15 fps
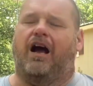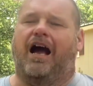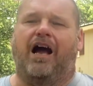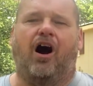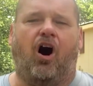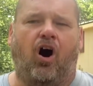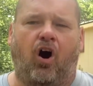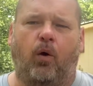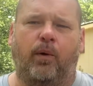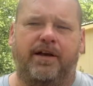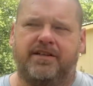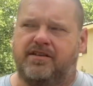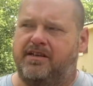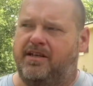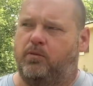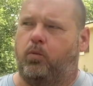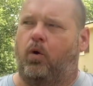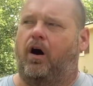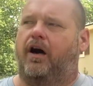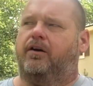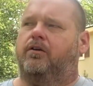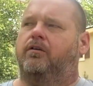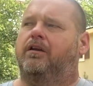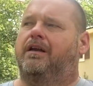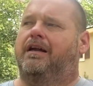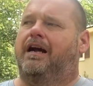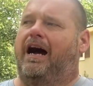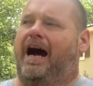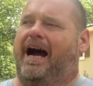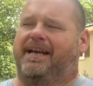I always need water.
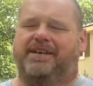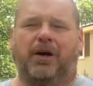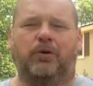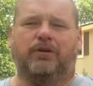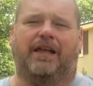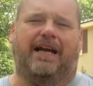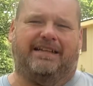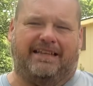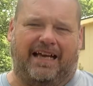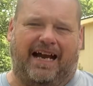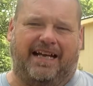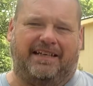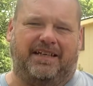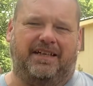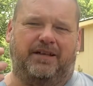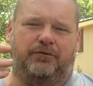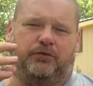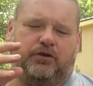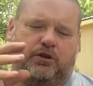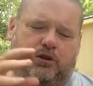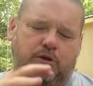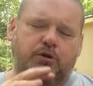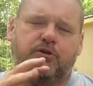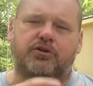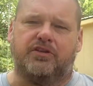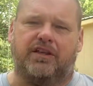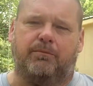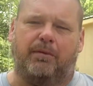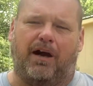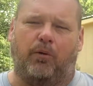I don't like the idea of
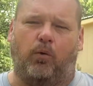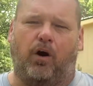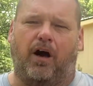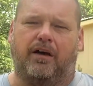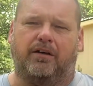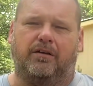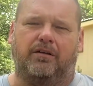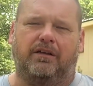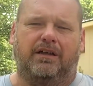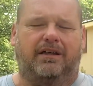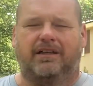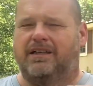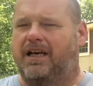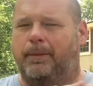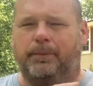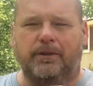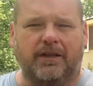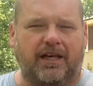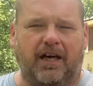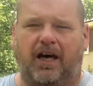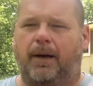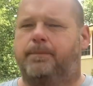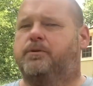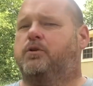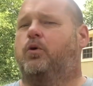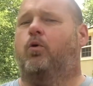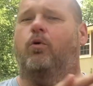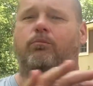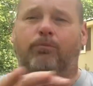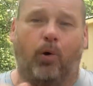using my water, a couple of cups
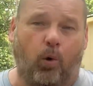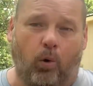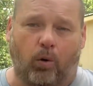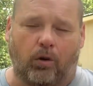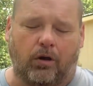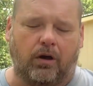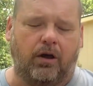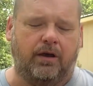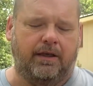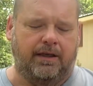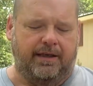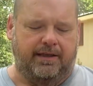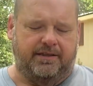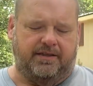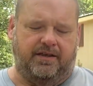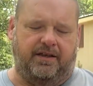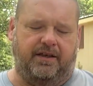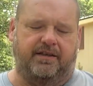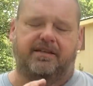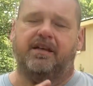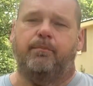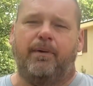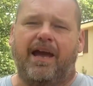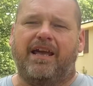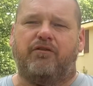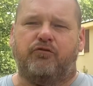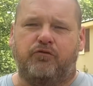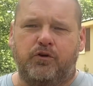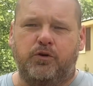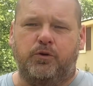or more, to, to make
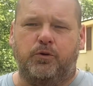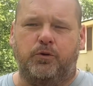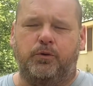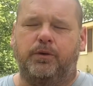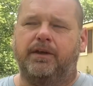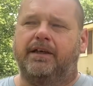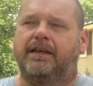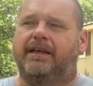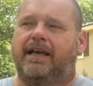food.